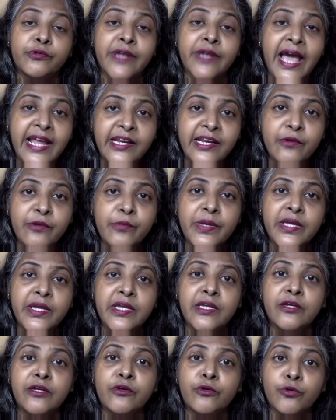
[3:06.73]
ran
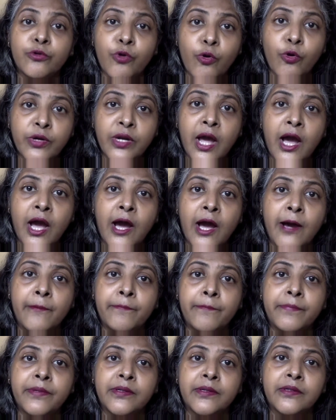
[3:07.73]
away, grown
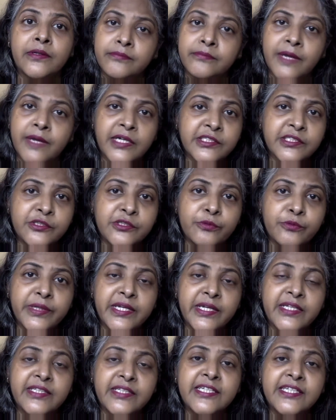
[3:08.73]
up, passed
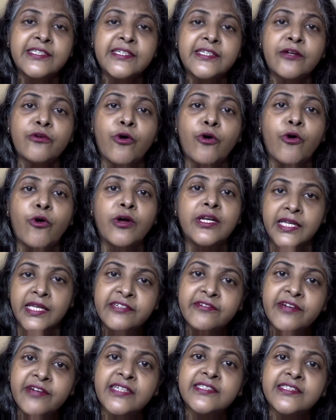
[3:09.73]
away. These are all
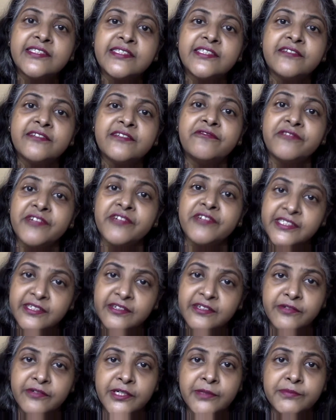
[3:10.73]
intransitive
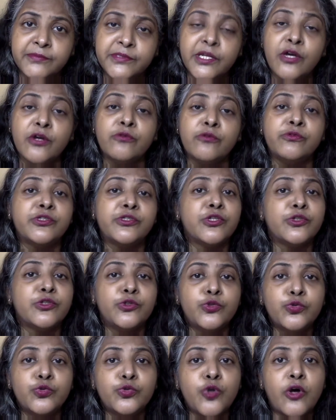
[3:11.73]
phrasal verbs which
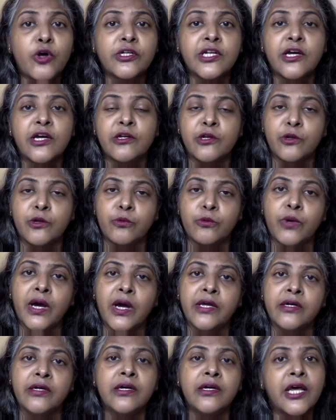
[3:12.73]
do not
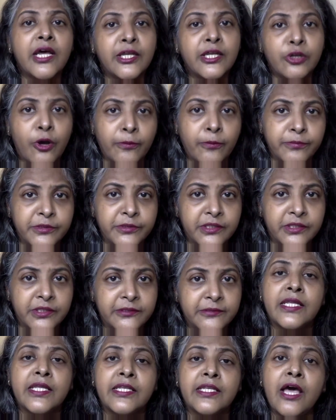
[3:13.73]
require an
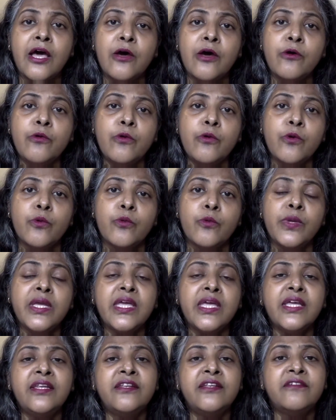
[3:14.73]
object. Now we
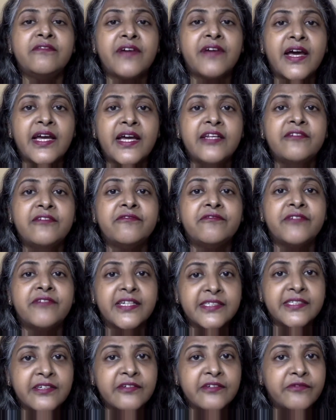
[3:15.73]
can divide
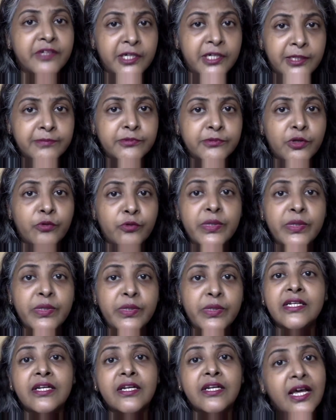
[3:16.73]
phrasal verbs, or we
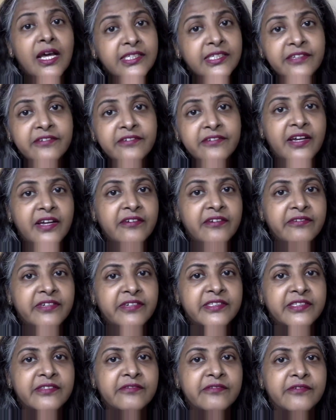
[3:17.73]
can classify
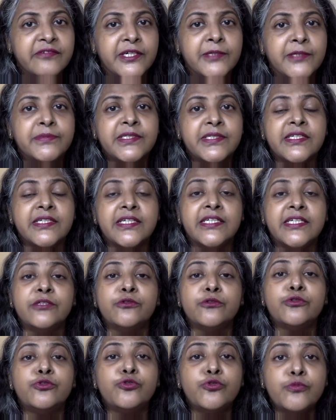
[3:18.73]
phrasal verbs
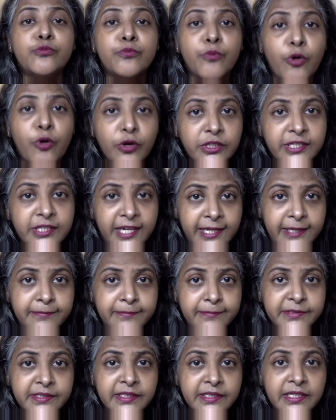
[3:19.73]
into 2 more types,